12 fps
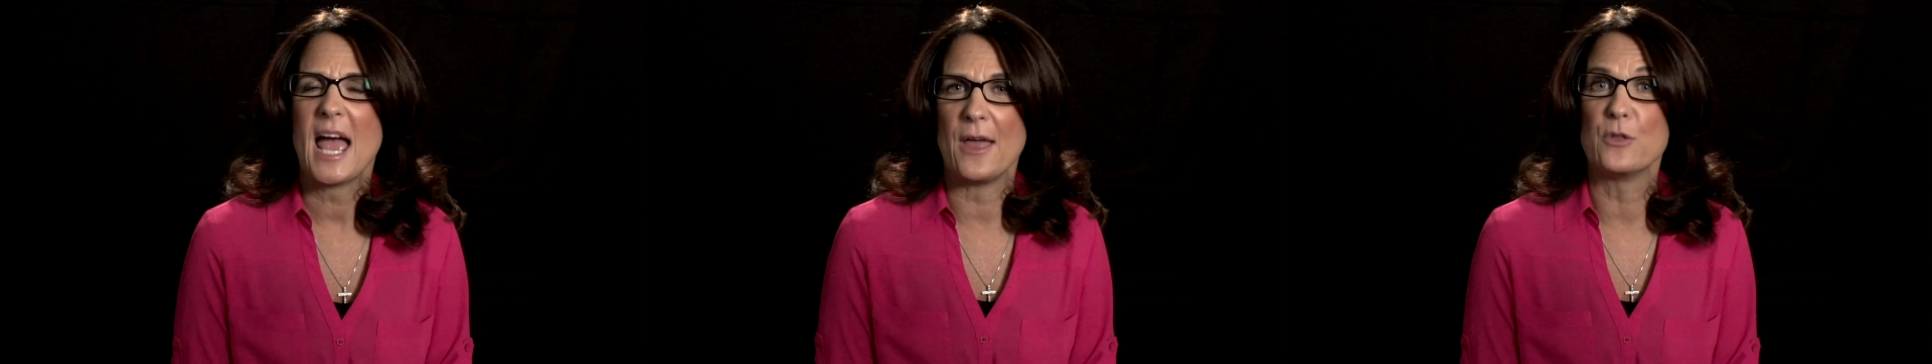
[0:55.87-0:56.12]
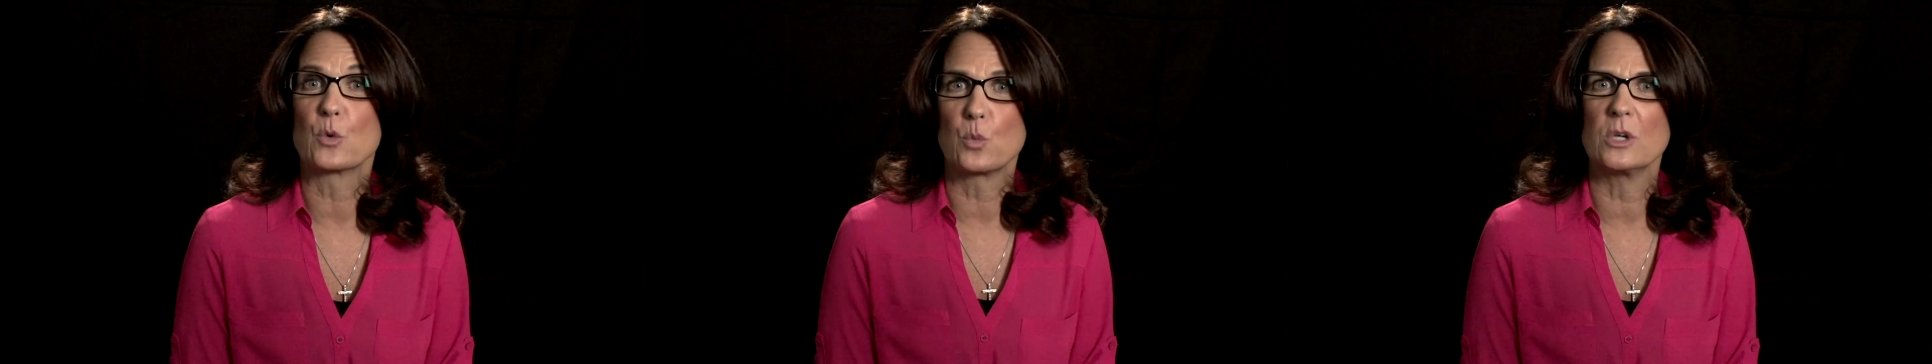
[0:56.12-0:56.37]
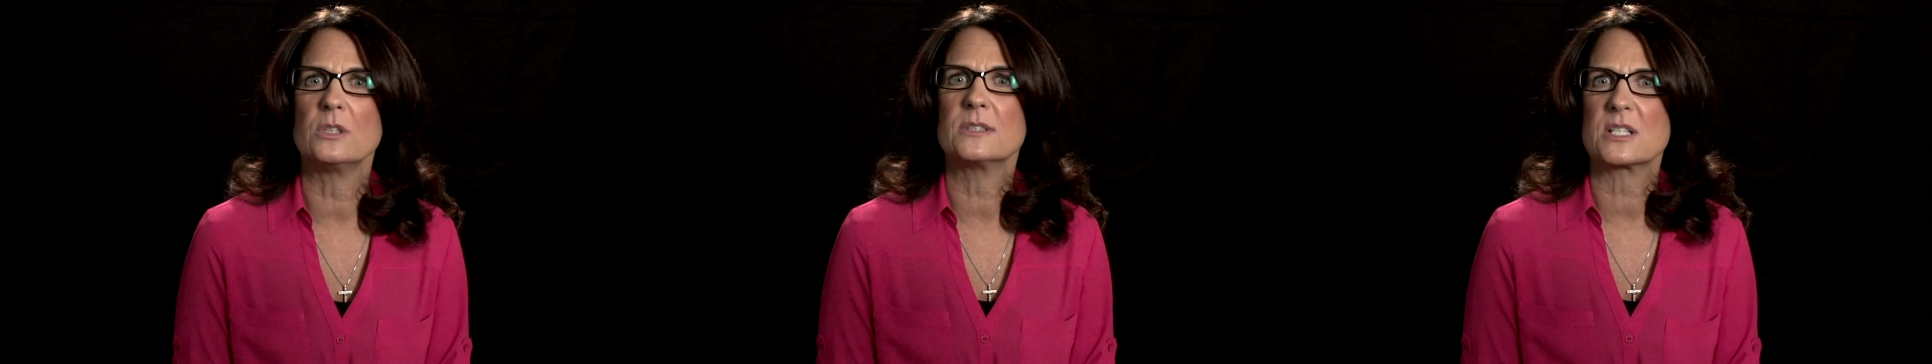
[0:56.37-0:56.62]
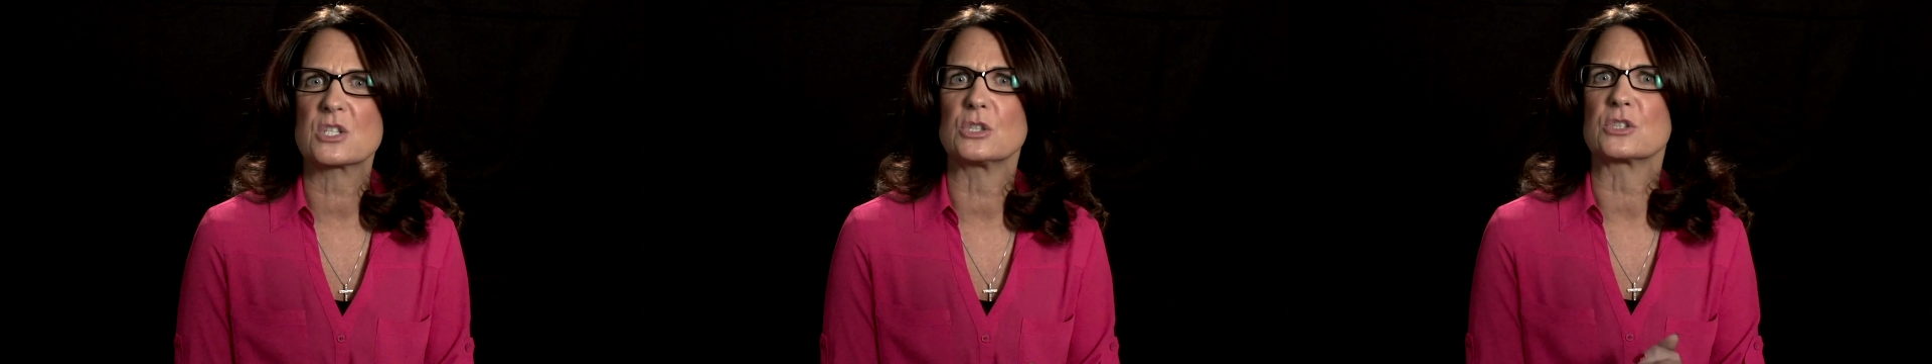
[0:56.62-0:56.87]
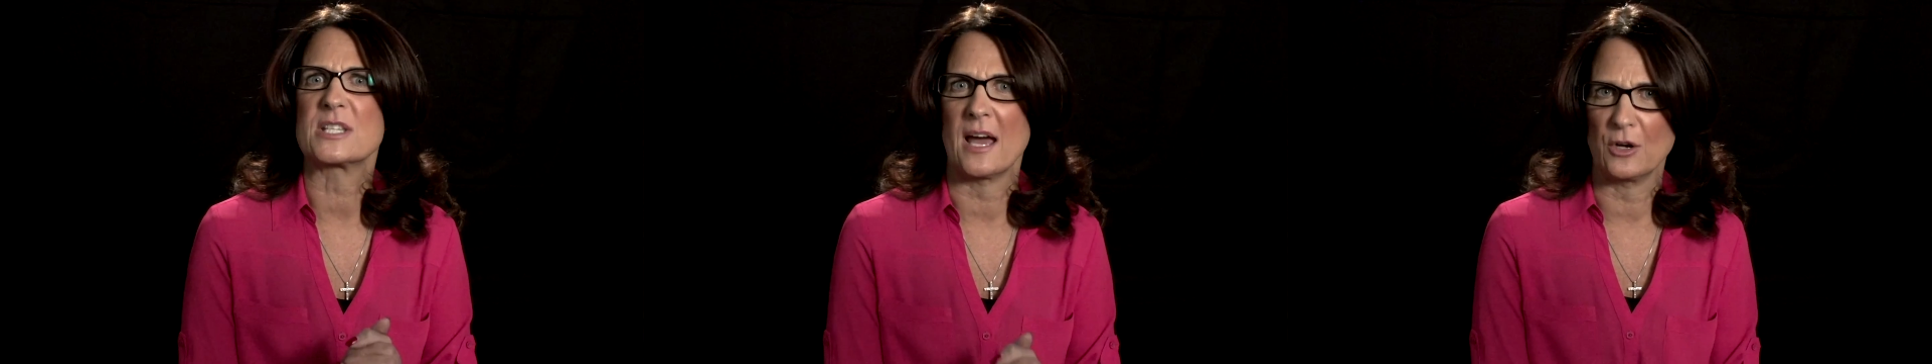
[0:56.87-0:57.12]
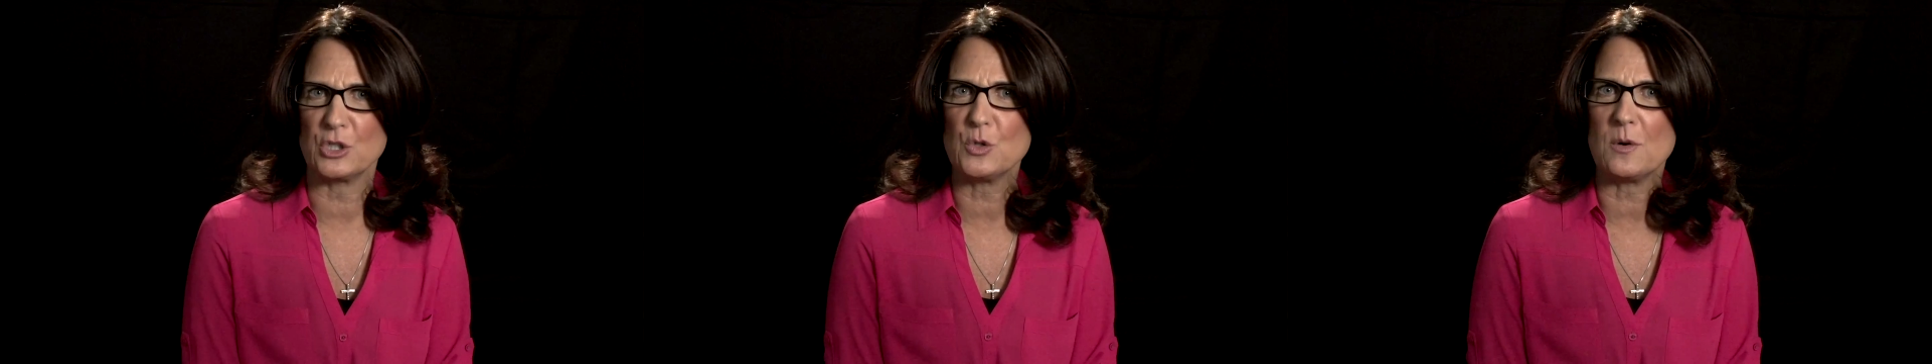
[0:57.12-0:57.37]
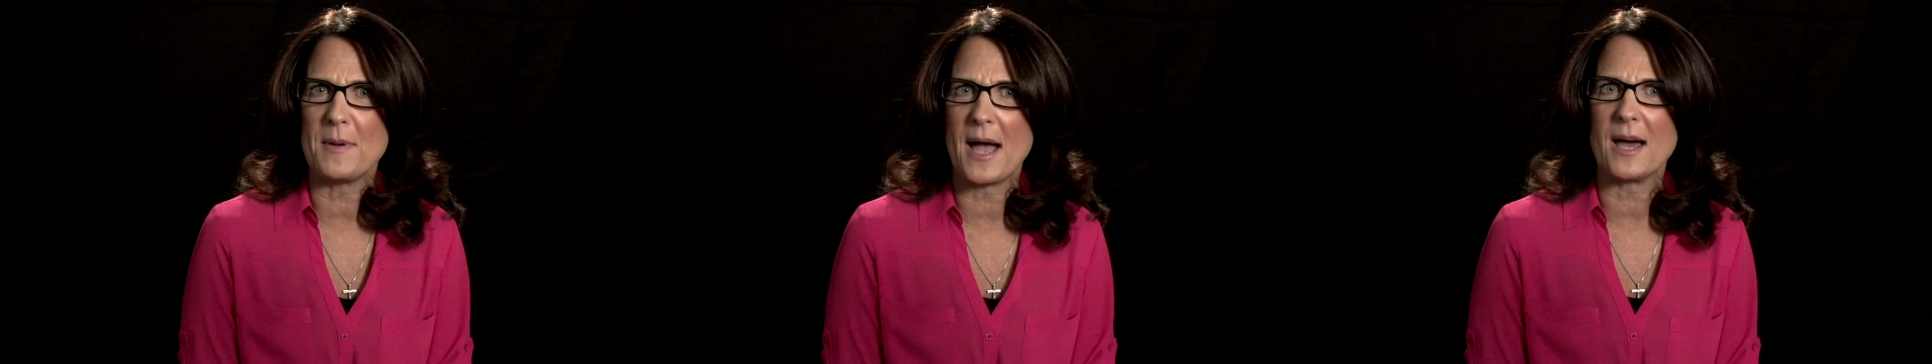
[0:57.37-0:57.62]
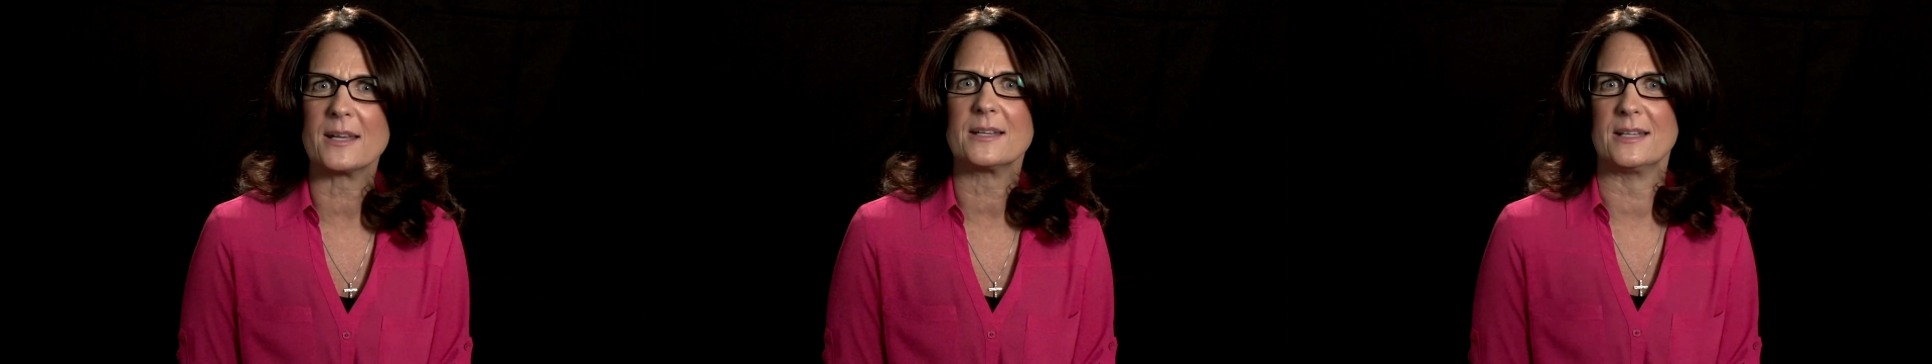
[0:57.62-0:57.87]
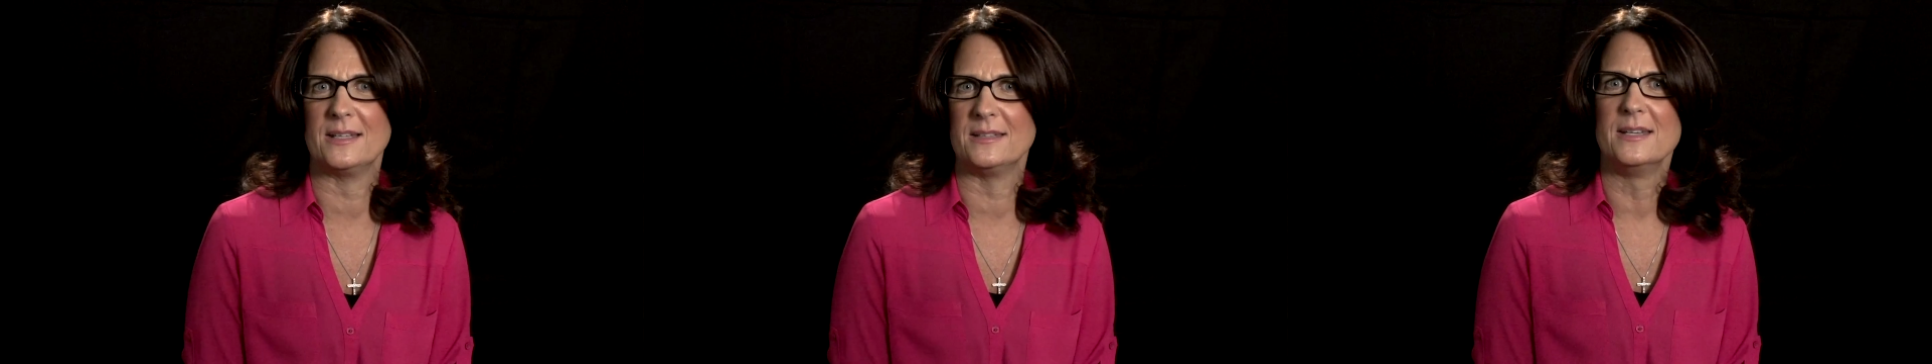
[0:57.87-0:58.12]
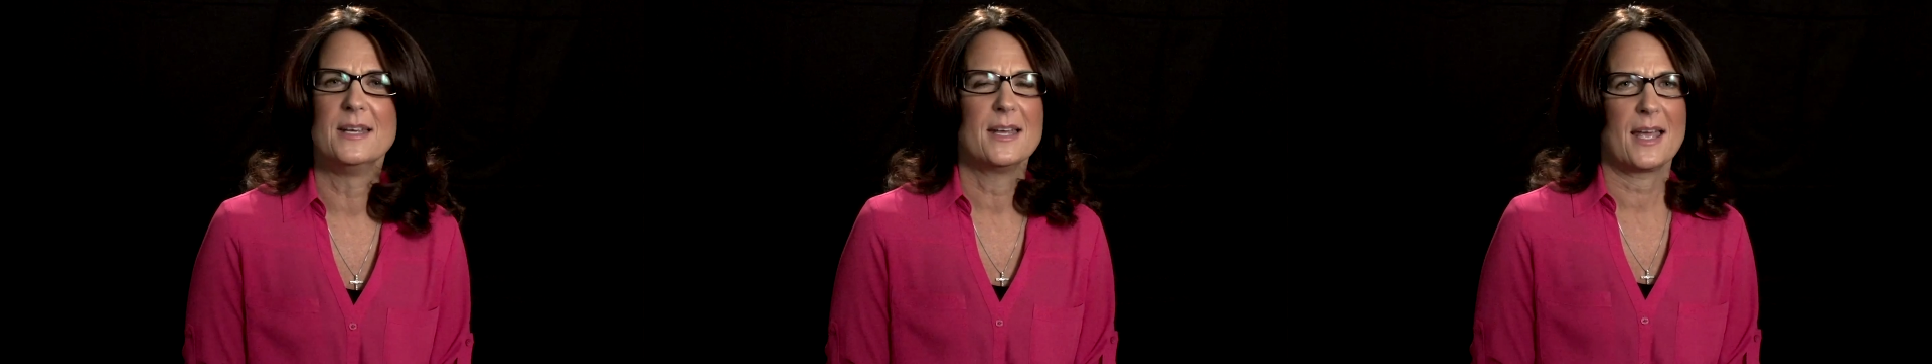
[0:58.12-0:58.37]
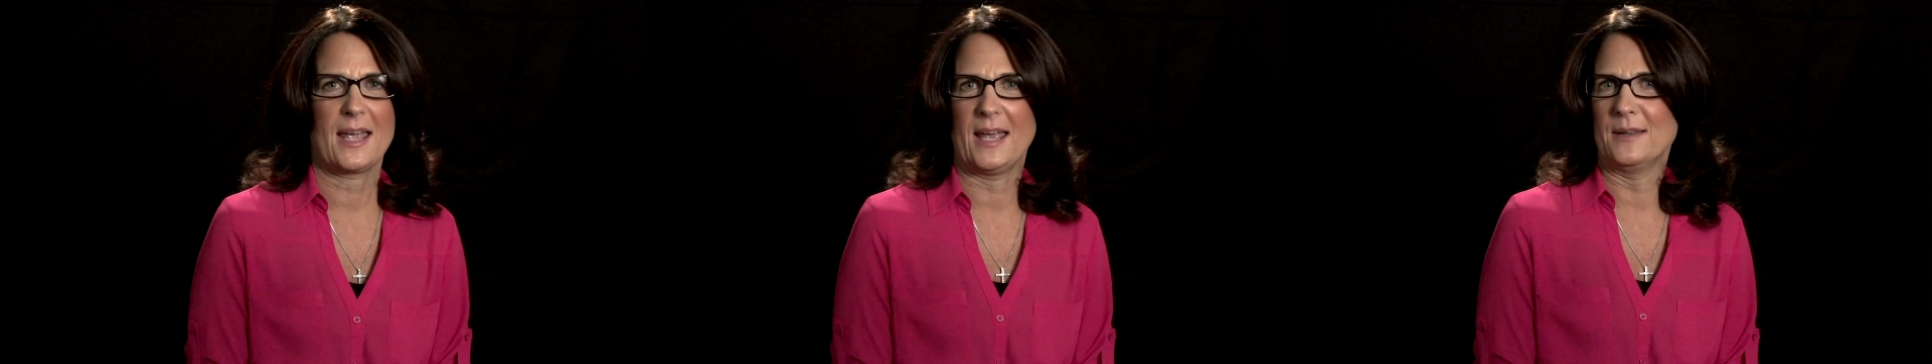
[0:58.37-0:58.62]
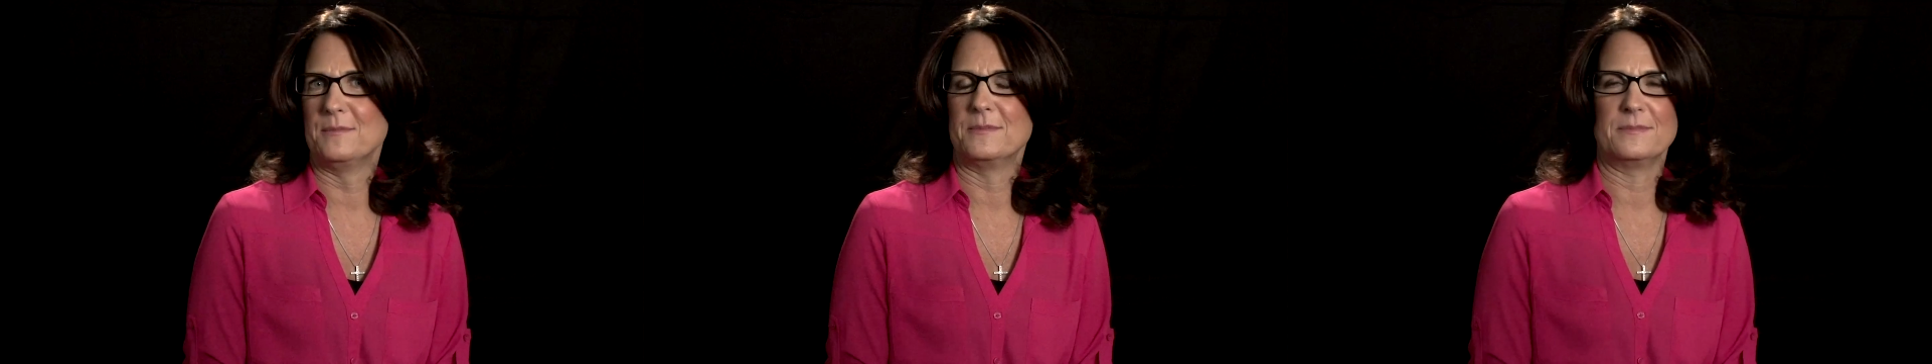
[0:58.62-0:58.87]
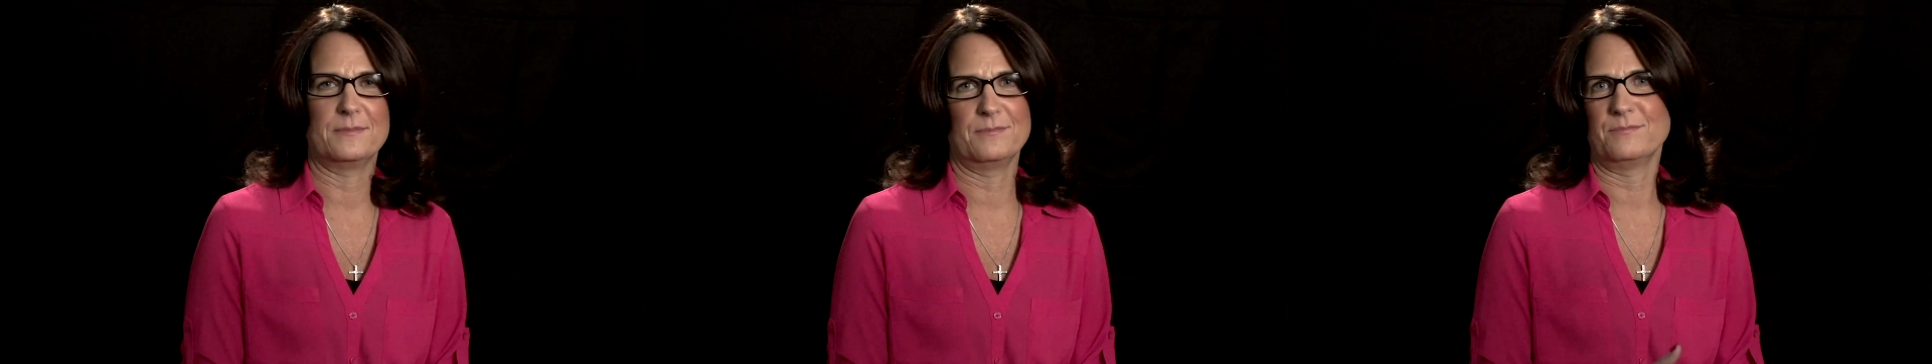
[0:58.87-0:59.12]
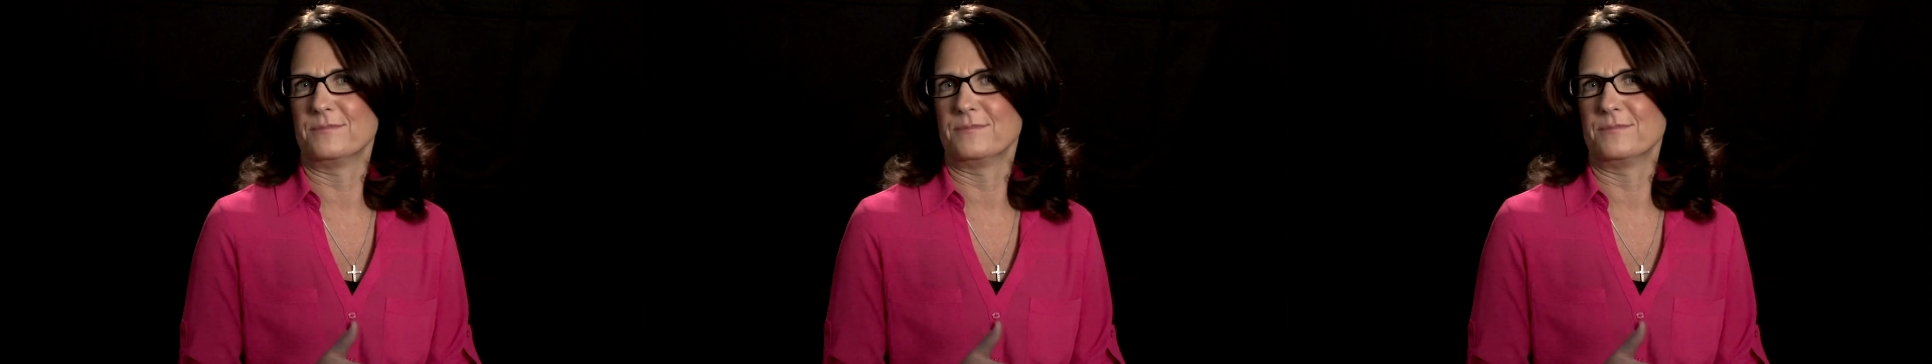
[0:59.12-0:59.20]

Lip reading: and they're willing to still tell you about it and